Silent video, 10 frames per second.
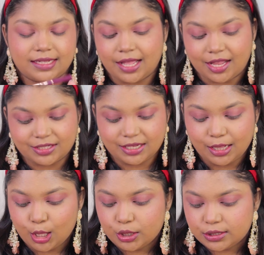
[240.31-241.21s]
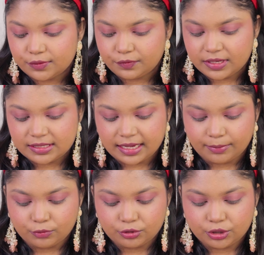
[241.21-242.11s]
kajal. So first
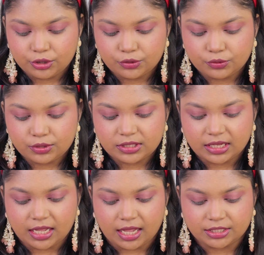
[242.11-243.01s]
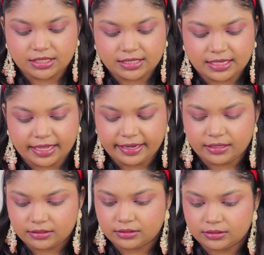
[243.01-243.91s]
I'm going to use the kajal
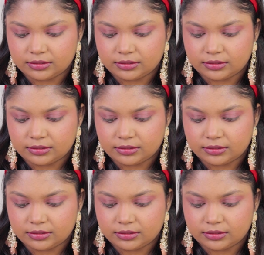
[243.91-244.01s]
side.